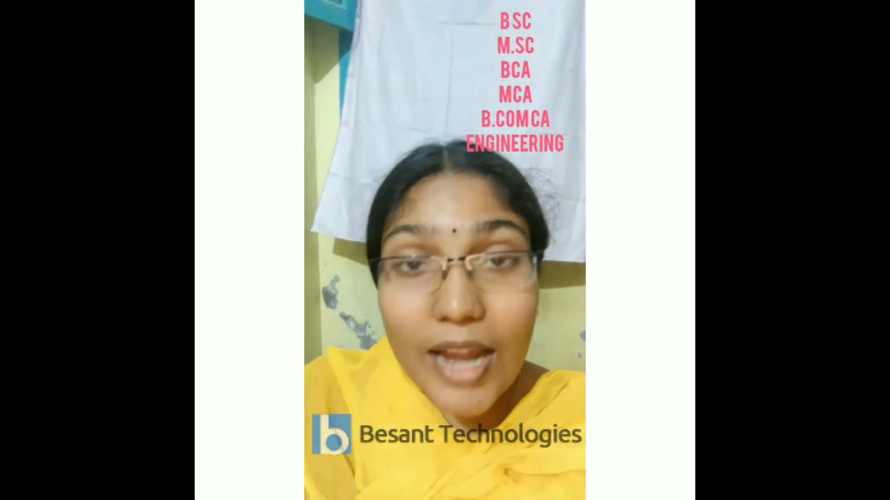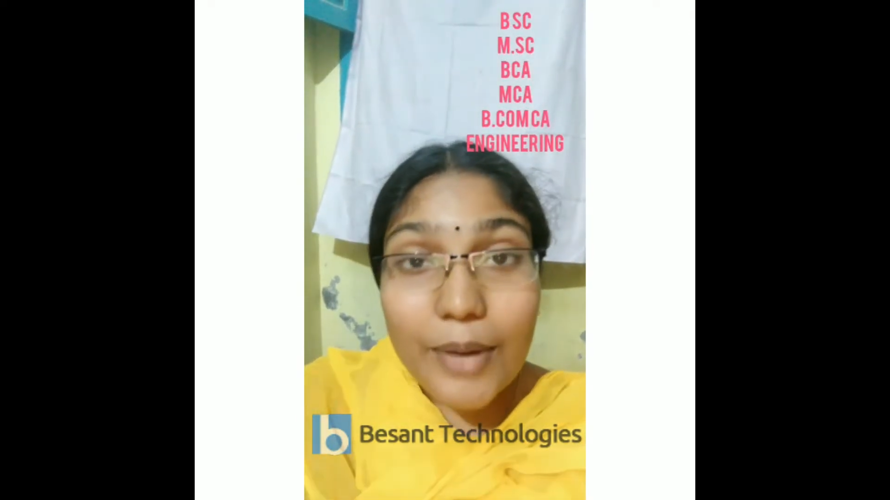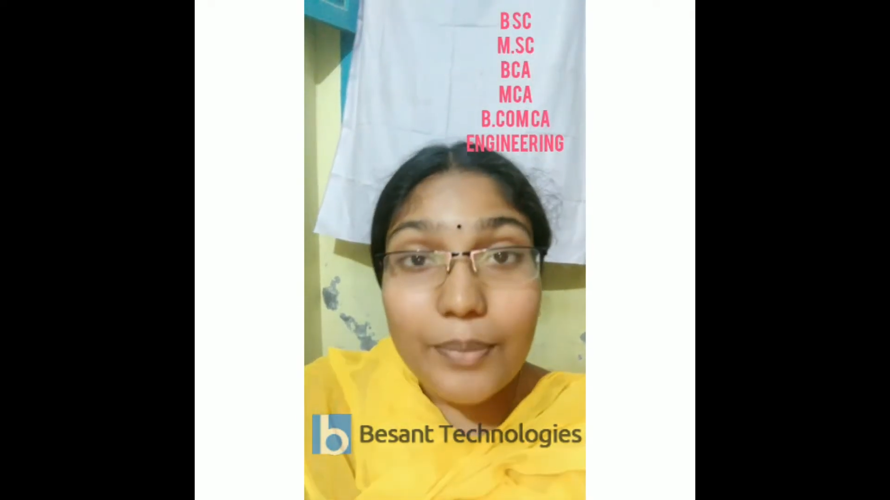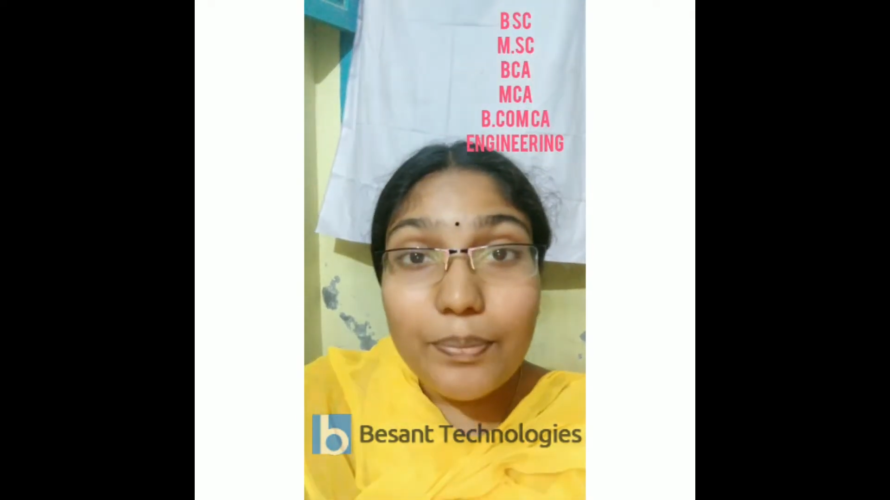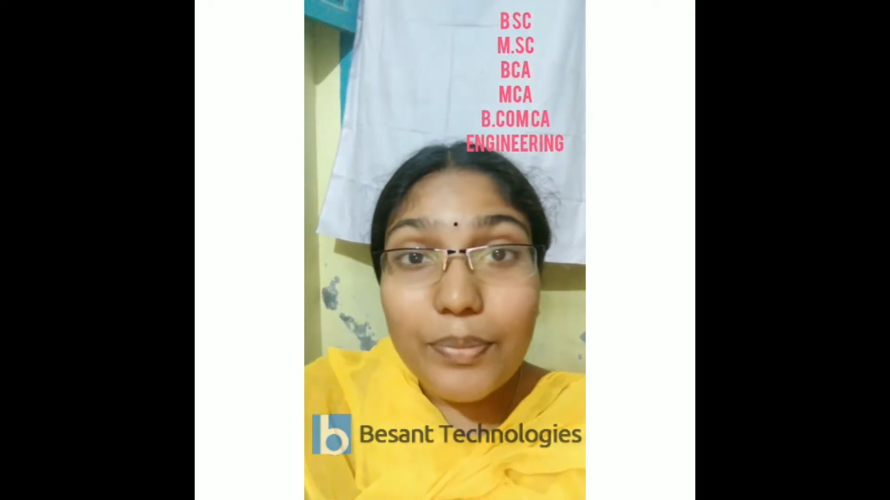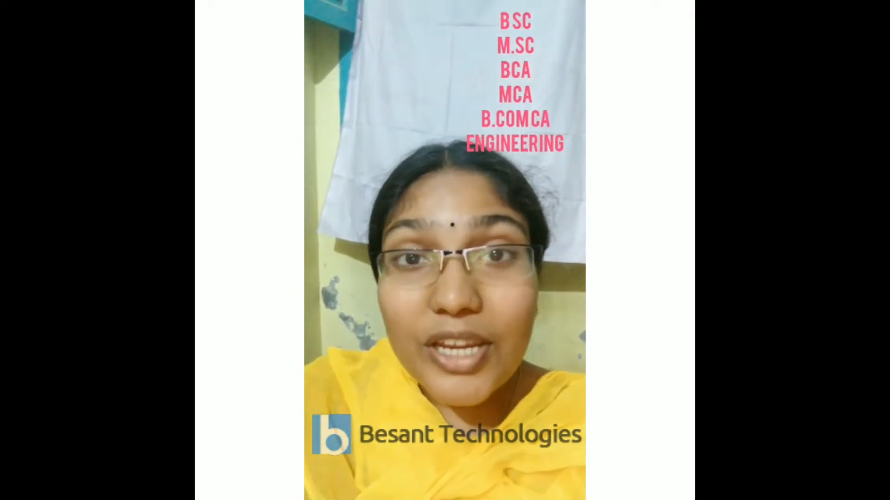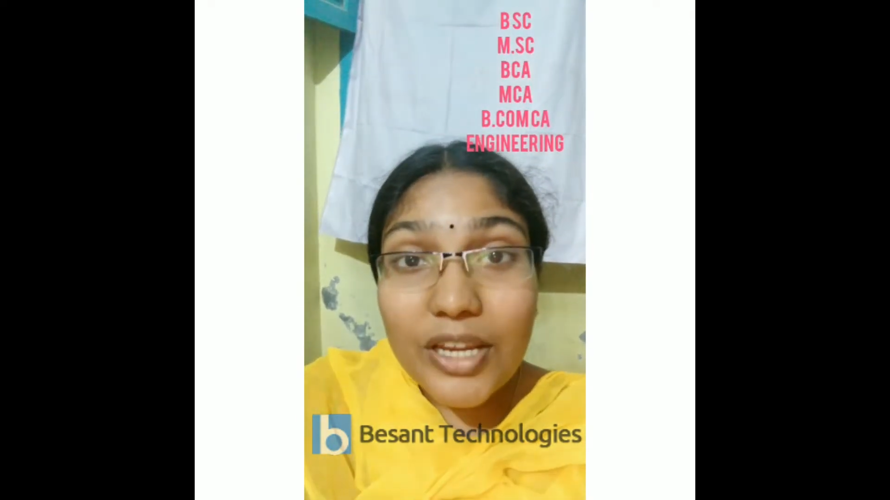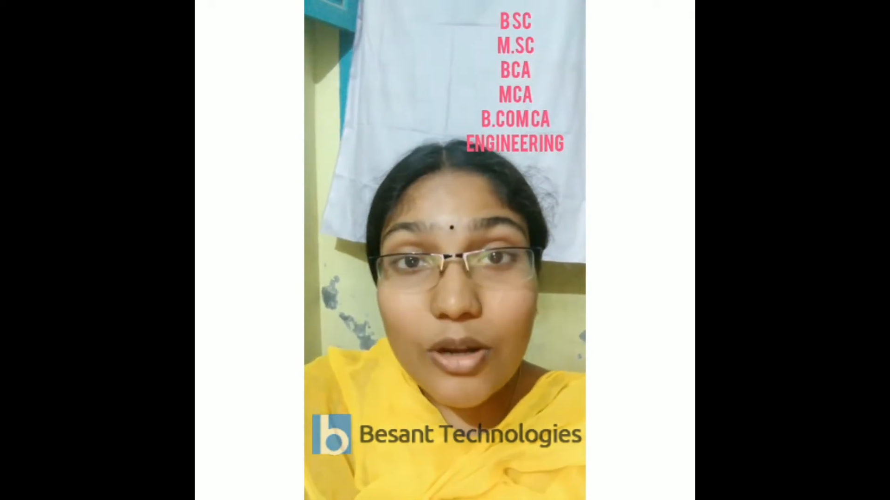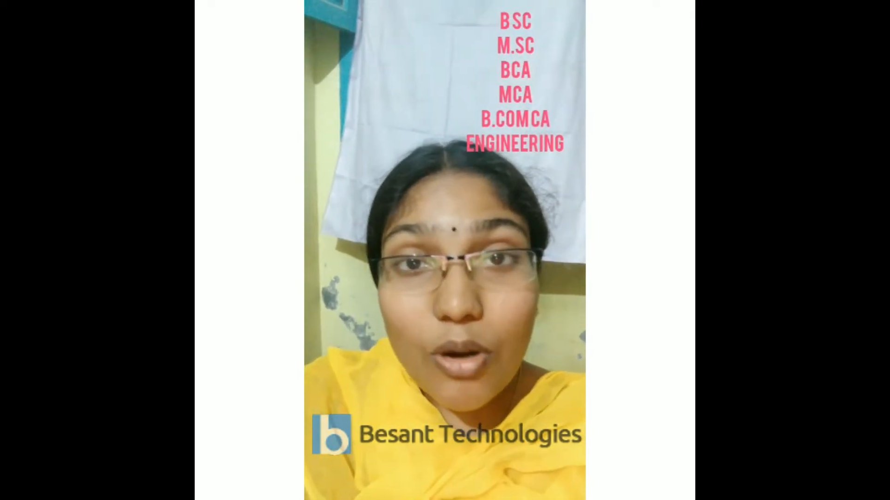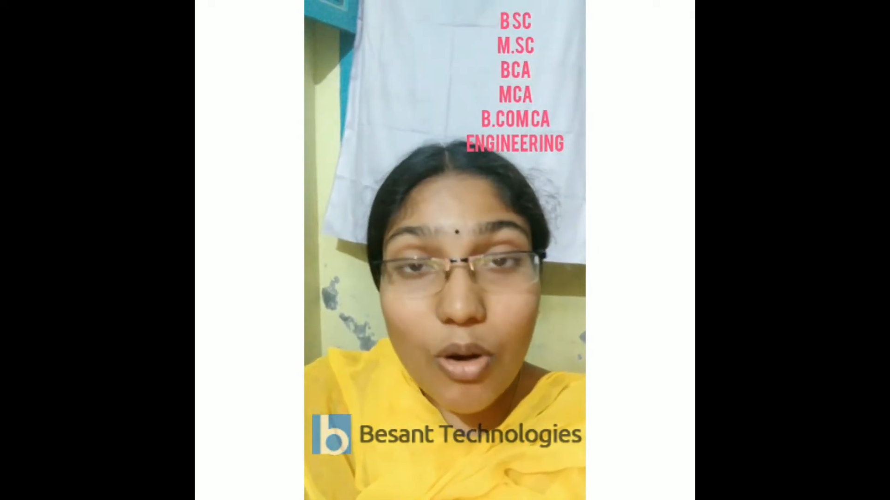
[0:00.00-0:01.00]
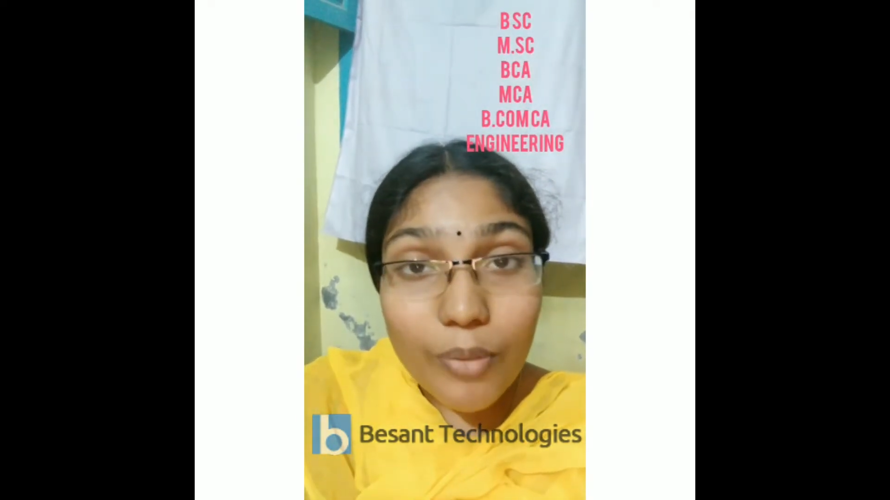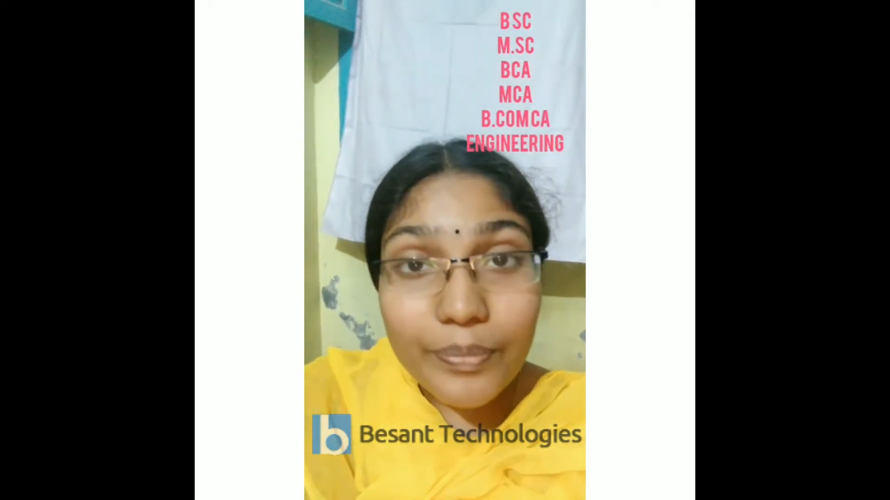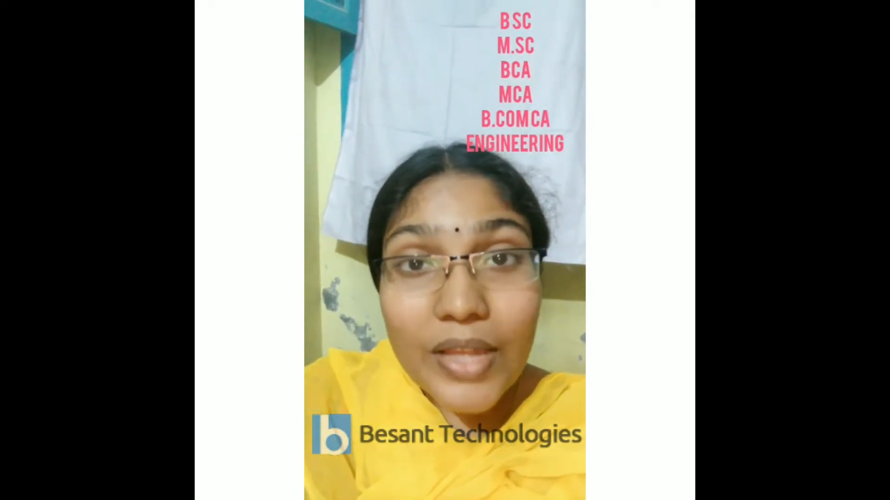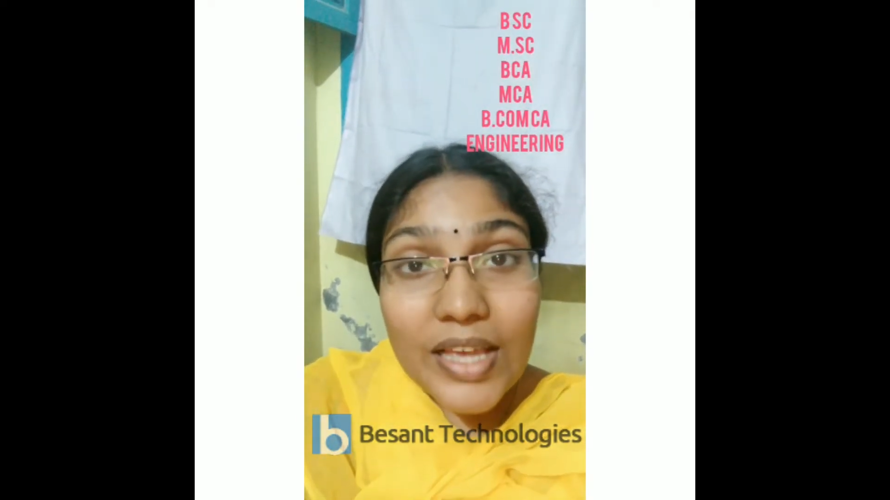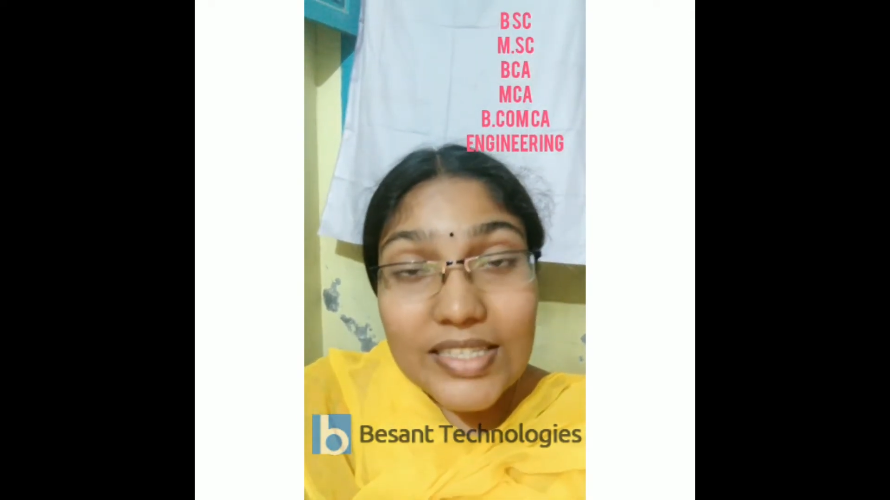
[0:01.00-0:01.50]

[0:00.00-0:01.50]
and BCom,